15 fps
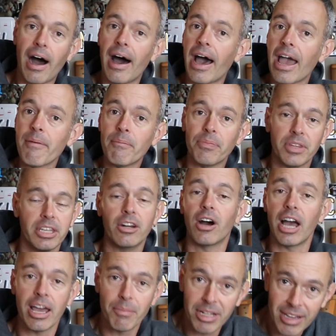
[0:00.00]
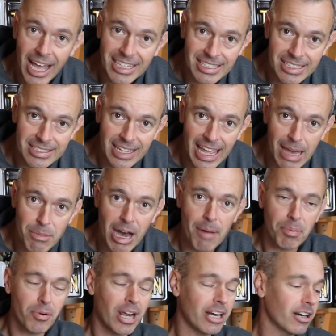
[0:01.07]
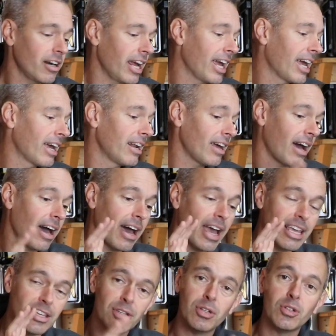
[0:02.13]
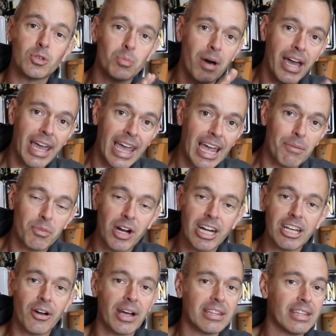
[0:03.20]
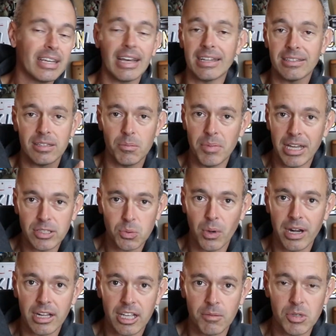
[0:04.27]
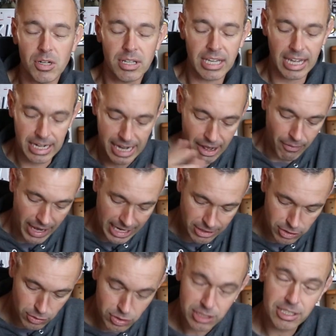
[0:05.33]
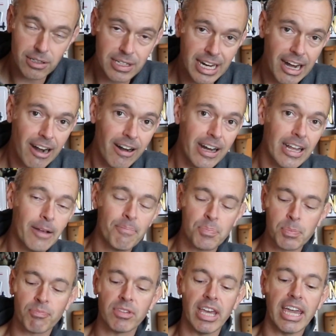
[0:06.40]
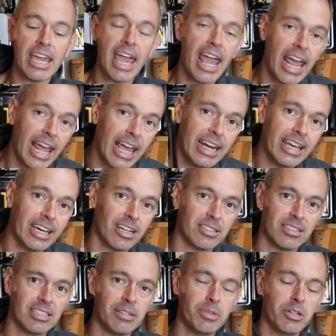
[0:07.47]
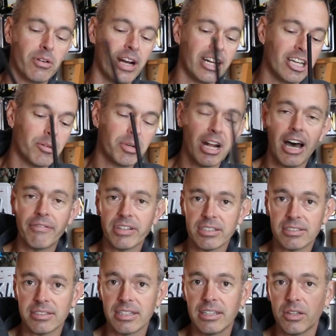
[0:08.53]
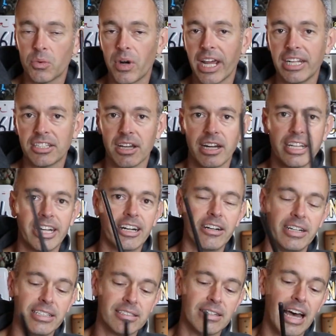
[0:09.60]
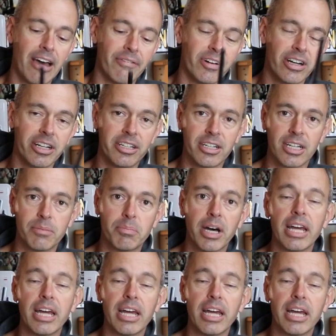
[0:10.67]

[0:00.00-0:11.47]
I am a licensed ham operator, and I use my ham radio. I think that's the best way to communicate. Now, I do still carry a handheld CB radio, but obviously the range on here is not very good.